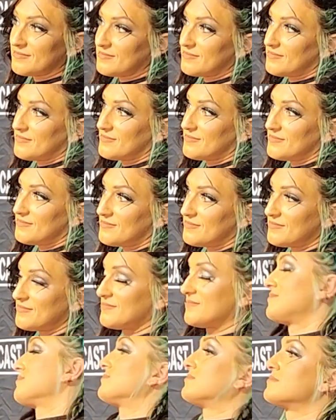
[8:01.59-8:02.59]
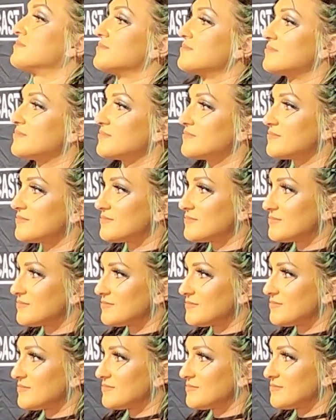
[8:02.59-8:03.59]
Chris, you've wrestled a number of
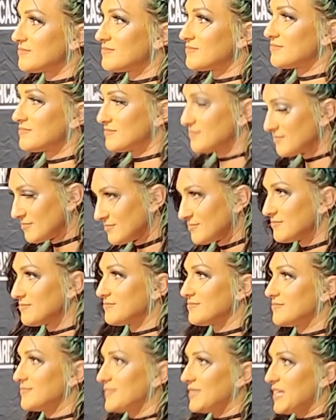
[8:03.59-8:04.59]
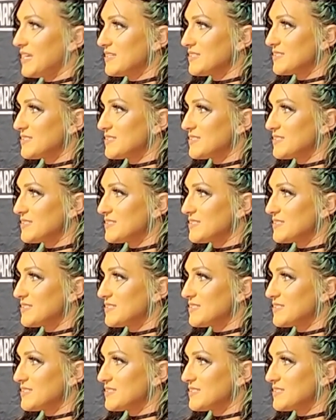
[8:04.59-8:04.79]
different talents in AEW,